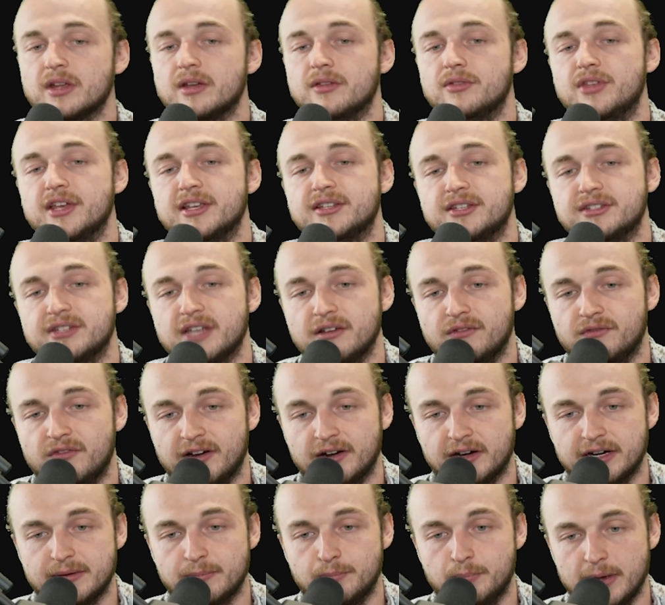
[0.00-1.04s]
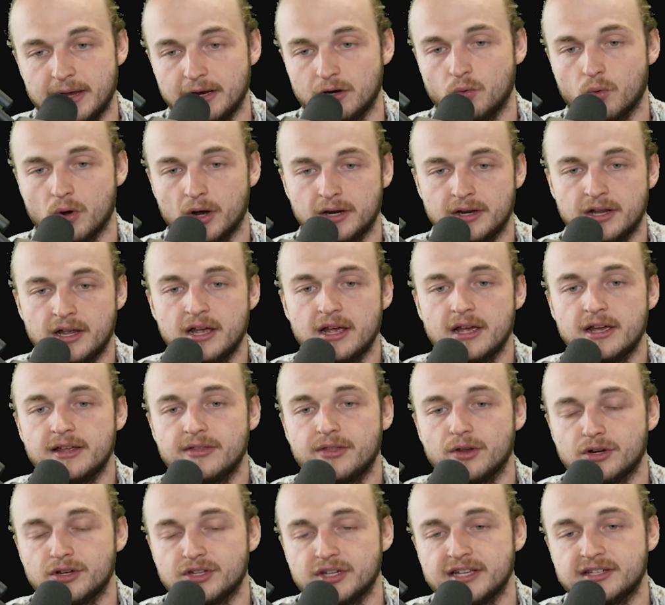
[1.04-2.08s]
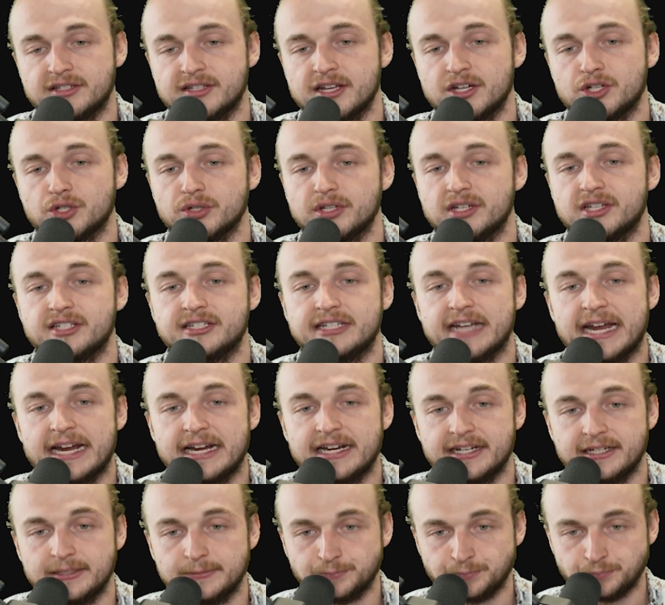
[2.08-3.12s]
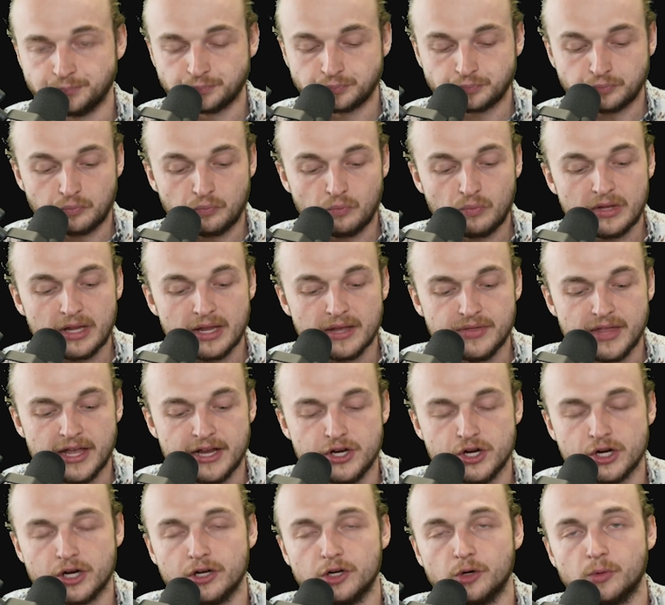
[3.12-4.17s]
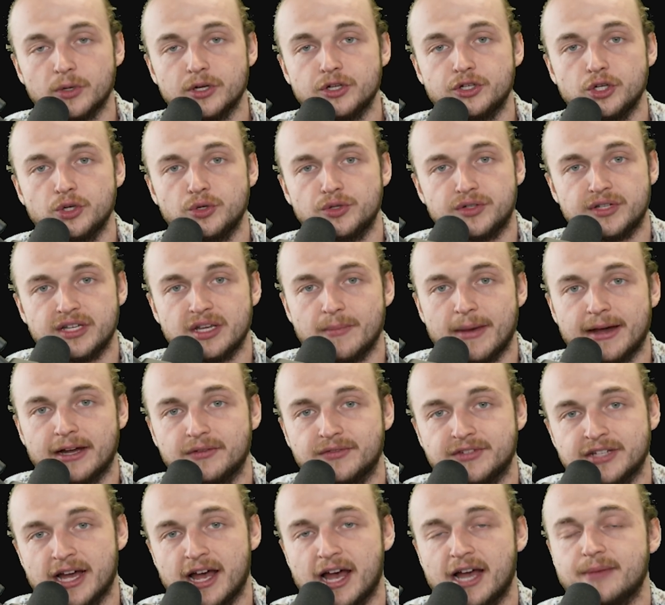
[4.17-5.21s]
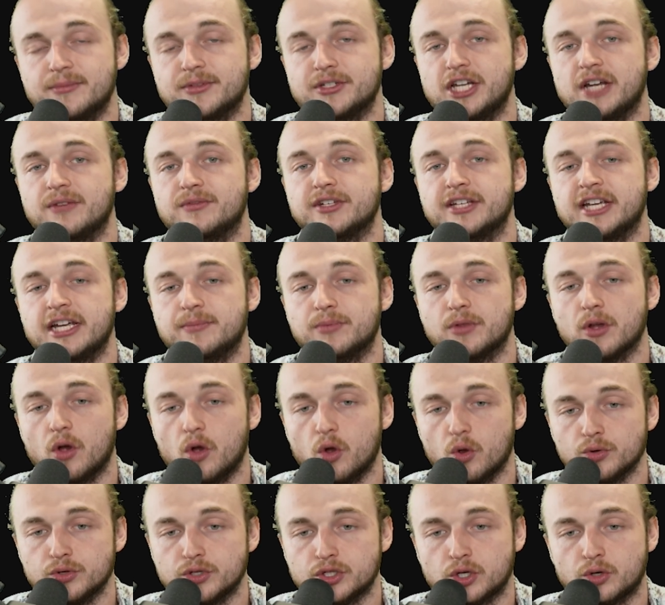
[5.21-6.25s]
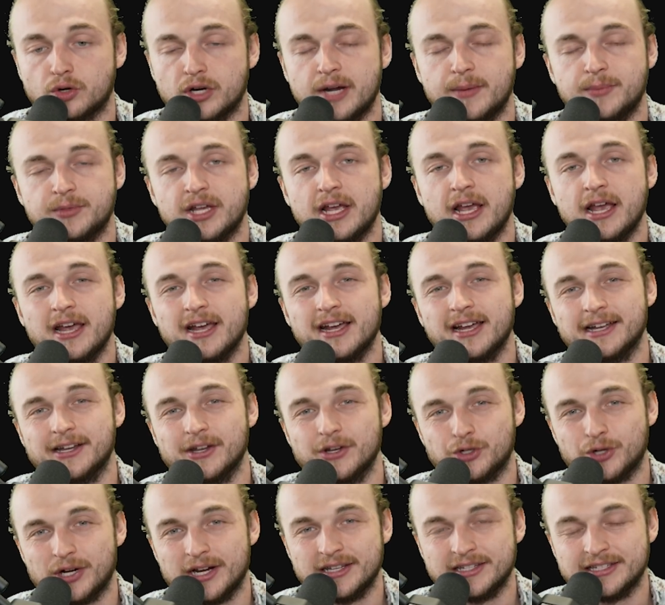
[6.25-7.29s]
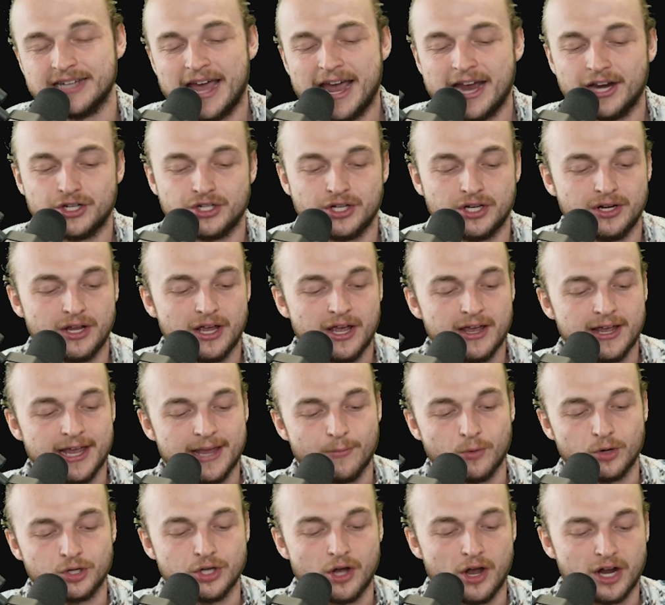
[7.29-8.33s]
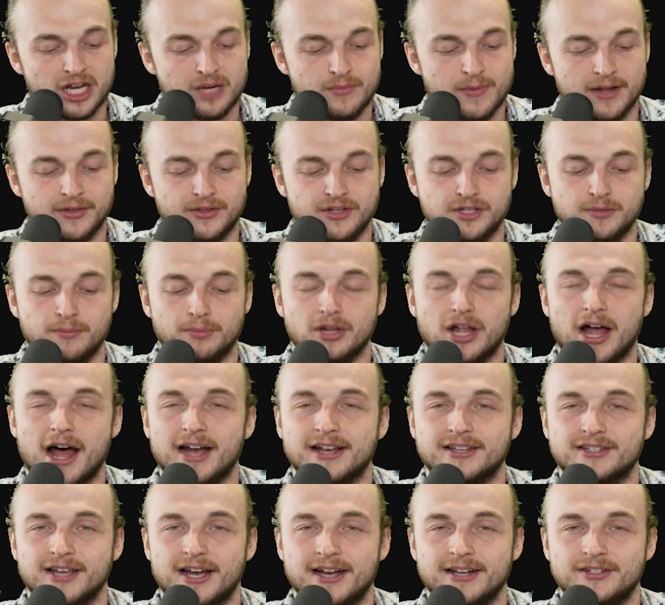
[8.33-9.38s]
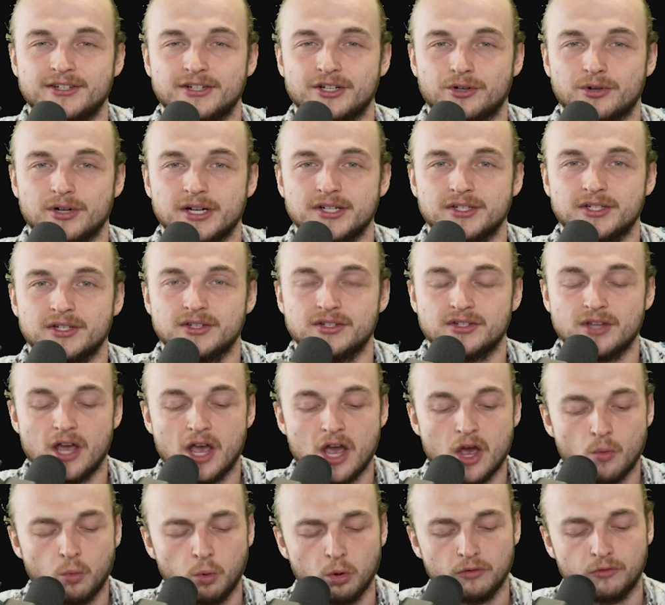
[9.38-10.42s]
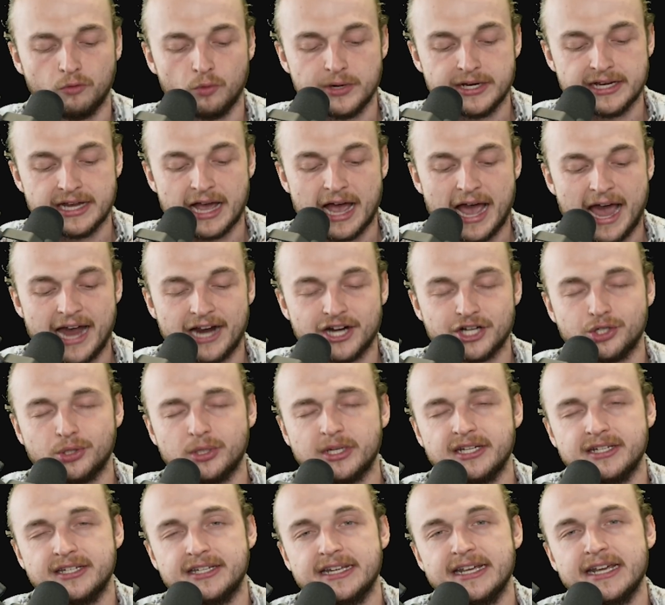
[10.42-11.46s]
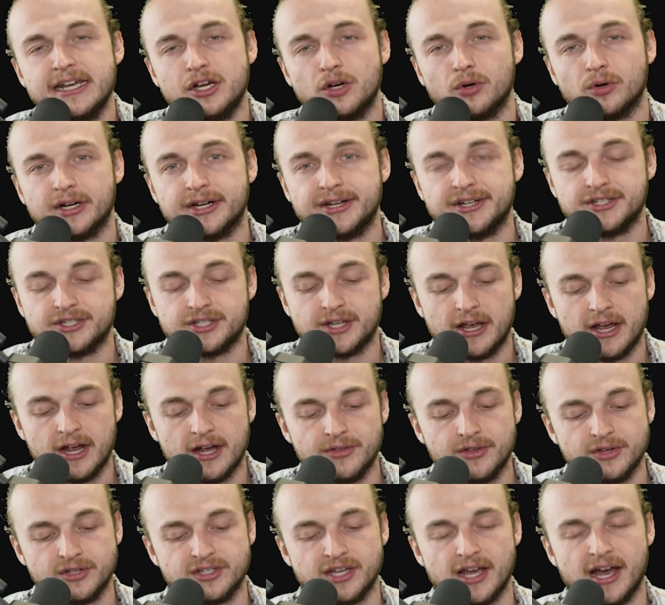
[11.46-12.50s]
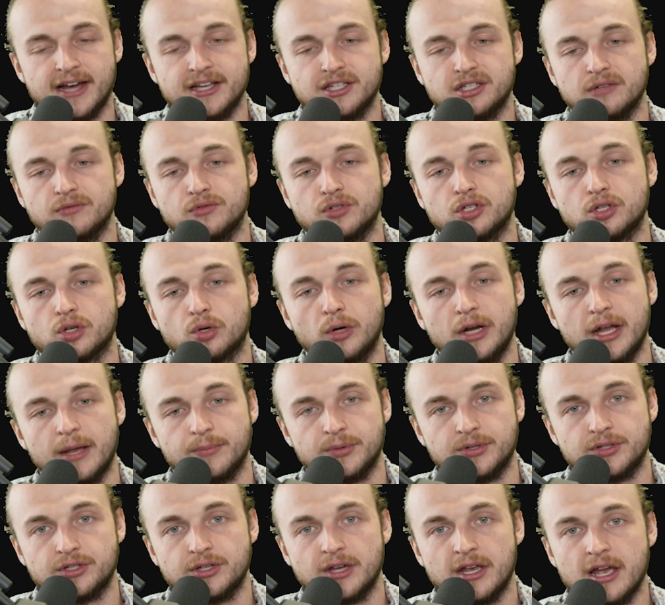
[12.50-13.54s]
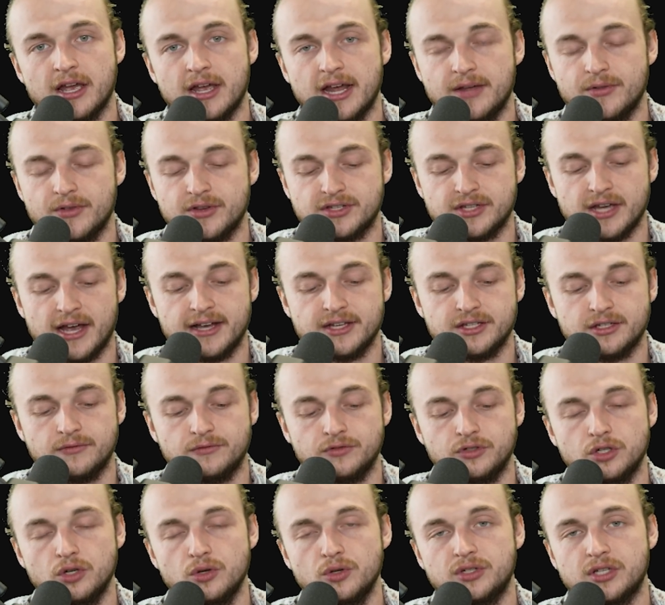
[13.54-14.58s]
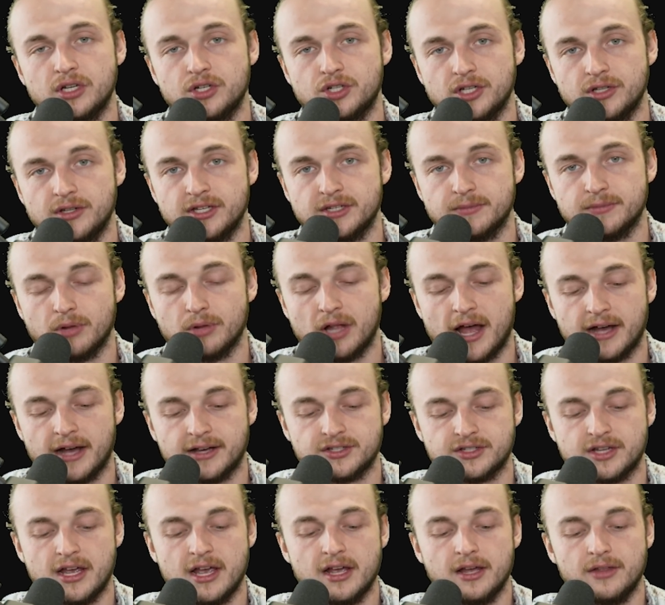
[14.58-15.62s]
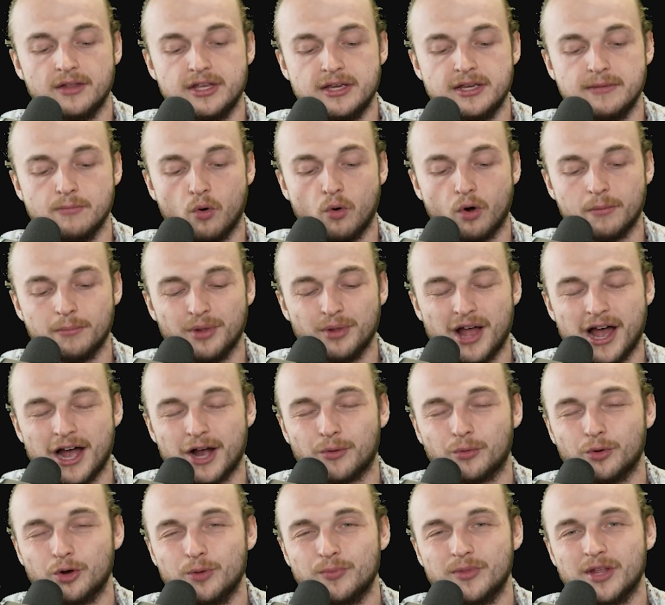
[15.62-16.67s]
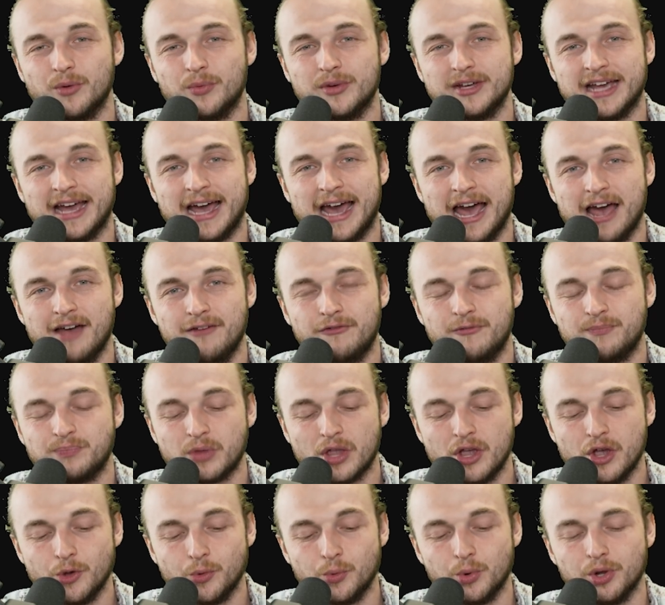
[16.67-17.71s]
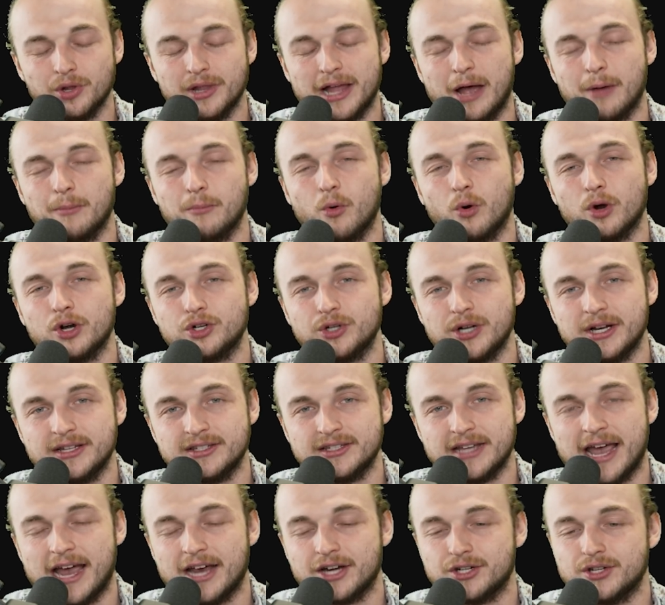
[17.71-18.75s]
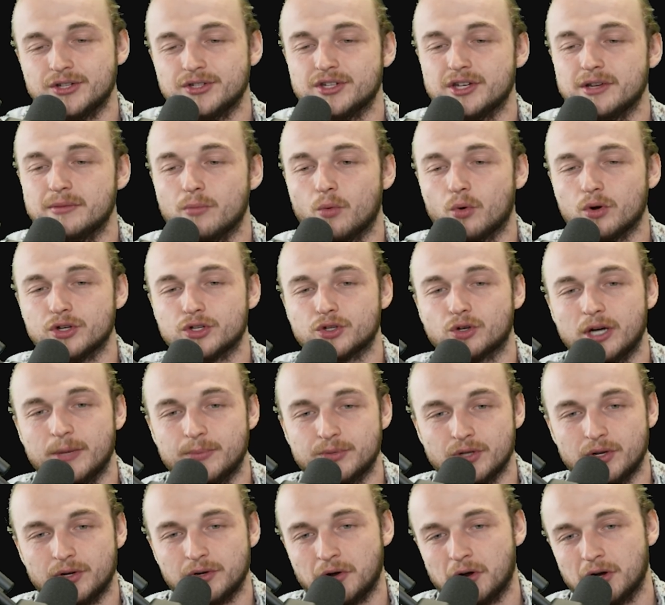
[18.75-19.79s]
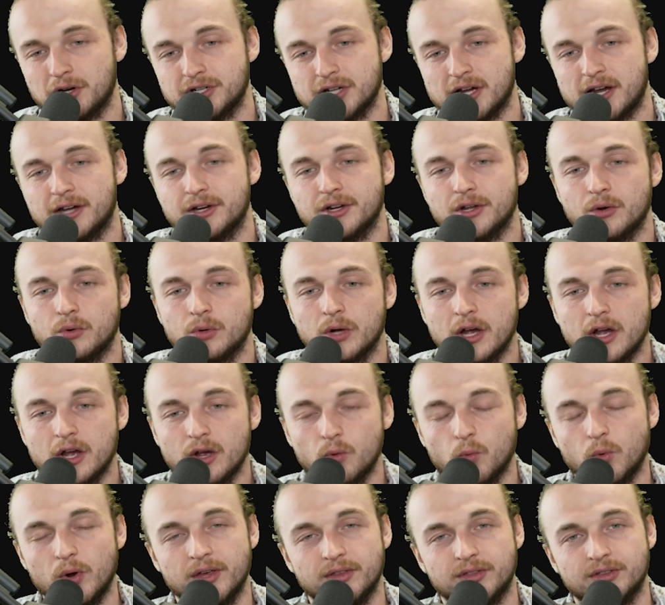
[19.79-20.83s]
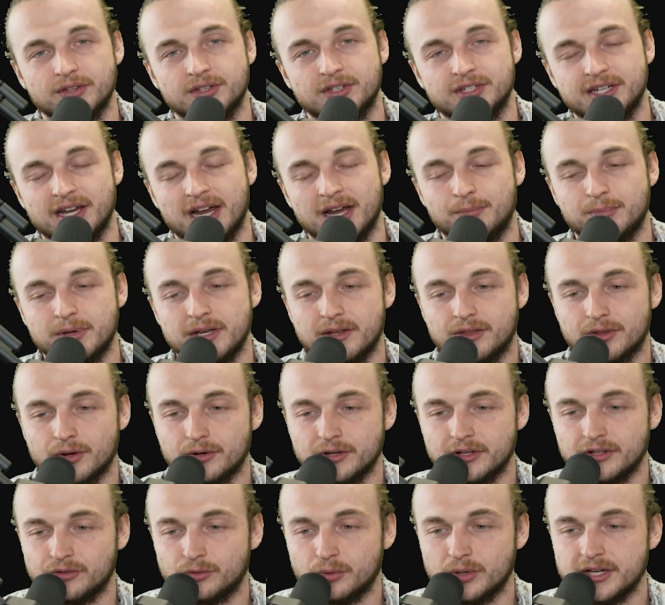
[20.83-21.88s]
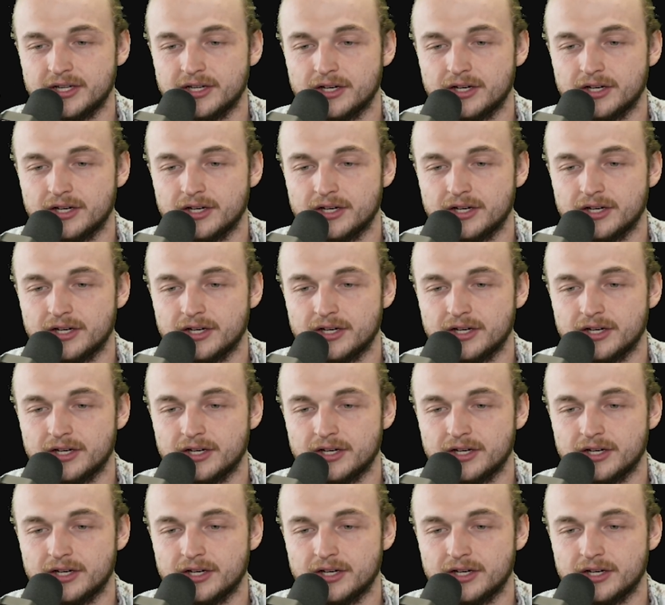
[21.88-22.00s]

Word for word: This is a very big one. They're essentially stating that you're going to reduce the amount of times that you have to keep the whole script in a transaction. And we're talking about these block size increases. Well, if we actually decrease the size of scripts and the size of usage in these blocks, the more block room that we have will allow more transactions and more scripts on Cardano with CIP 33